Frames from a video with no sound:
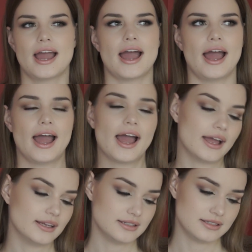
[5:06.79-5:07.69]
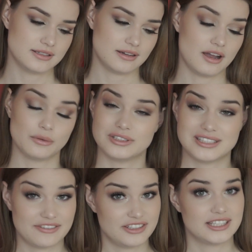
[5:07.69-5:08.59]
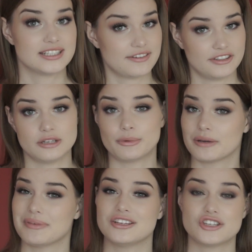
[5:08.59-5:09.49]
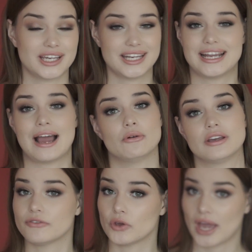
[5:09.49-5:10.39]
and I would definitely recommend checking it out if you